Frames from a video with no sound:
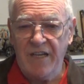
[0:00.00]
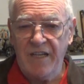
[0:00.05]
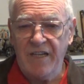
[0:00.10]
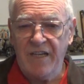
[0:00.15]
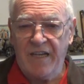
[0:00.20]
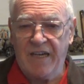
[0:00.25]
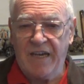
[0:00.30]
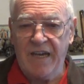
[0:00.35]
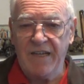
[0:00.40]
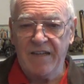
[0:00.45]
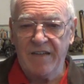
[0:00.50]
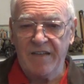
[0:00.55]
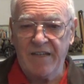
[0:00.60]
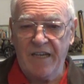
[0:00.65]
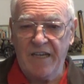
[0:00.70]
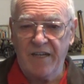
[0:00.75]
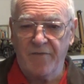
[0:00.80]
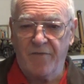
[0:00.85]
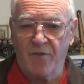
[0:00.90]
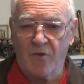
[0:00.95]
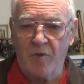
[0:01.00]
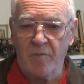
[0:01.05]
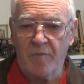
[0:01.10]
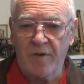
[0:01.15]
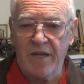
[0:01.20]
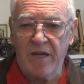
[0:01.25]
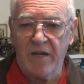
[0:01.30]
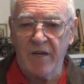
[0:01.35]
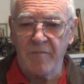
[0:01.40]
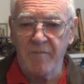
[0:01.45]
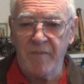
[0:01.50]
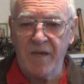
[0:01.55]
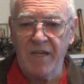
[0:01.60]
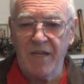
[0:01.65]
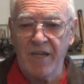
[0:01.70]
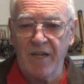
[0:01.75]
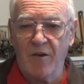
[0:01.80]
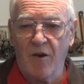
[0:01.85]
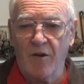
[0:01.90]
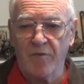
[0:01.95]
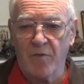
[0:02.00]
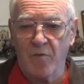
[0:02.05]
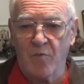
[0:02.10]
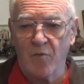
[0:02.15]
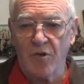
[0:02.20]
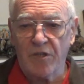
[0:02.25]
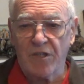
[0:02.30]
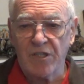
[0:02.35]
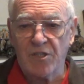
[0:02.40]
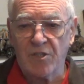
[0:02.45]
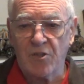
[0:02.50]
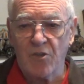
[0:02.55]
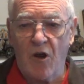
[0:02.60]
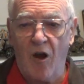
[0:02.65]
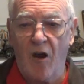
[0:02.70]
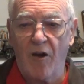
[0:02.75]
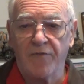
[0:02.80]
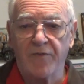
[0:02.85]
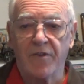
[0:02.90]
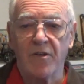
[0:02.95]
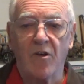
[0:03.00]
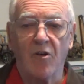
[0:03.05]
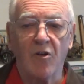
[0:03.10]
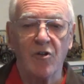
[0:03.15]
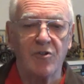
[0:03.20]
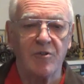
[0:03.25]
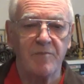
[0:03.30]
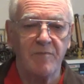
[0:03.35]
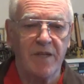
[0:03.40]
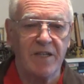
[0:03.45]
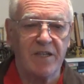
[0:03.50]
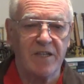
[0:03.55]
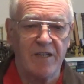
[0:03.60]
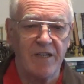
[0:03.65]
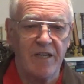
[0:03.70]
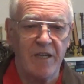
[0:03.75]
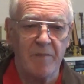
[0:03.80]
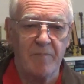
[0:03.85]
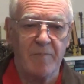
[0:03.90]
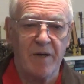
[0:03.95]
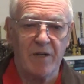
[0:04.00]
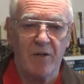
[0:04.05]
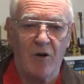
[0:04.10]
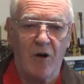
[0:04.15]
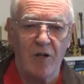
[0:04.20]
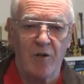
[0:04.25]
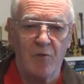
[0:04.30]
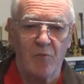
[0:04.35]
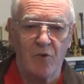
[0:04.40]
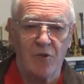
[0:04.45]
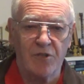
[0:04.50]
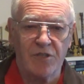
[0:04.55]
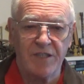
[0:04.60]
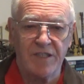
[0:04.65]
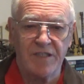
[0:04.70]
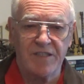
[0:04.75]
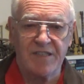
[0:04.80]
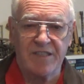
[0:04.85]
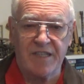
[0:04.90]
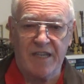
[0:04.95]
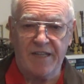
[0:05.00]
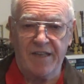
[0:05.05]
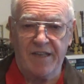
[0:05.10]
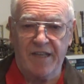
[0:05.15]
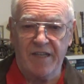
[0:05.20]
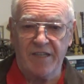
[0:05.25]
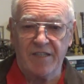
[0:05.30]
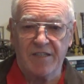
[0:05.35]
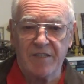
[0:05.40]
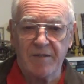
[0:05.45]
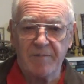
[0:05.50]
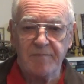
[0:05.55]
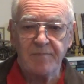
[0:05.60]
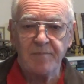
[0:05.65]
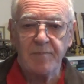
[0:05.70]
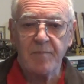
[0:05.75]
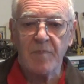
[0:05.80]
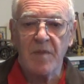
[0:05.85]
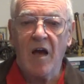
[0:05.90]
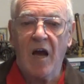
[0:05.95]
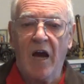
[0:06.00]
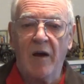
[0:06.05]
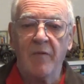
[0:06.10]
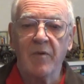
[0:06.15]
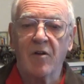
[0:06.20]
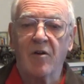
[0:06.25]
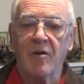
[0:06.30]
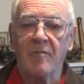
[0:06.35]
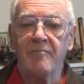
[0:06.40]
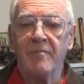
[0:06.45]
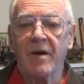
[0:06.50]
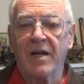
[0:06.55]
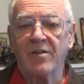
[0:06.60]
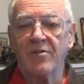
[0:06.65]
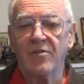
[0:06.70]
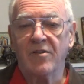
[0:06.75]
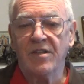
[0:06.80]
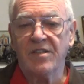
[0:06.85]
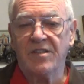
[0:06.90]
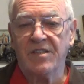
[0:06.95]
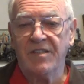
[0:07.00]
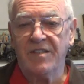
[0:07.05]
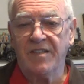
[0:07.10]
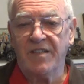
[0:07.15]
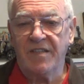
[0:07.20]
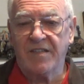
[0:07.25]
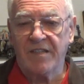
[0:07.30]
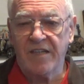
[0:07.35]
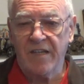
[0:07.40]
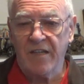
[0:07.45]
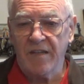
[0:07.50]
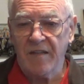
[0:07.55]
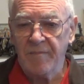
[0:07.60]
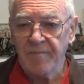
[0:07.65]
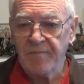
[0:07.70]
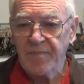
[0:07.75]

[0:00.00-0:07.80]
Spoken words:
indicated and the vocabulary meaning of the word is often also made clear by the other words in the sentence. I will come back to this in detail